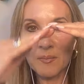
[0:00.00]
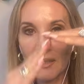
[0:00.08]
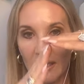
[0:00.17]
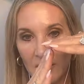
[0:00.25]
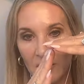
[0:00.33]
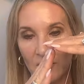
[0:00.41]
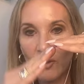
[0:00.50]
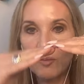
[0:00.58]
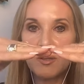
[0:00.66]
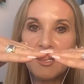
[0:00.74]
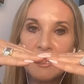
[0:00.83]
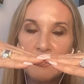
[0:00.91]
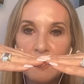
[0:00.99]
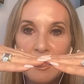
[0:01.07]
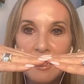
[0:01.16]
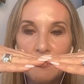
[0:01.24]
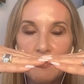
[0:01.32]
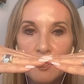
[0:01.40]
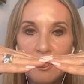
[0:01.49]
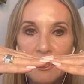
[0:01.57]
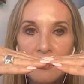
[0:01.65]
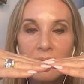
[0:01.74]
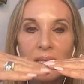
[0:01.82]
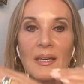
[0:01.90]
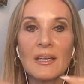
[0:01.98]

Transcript: I get thrown, but I get back up quickly.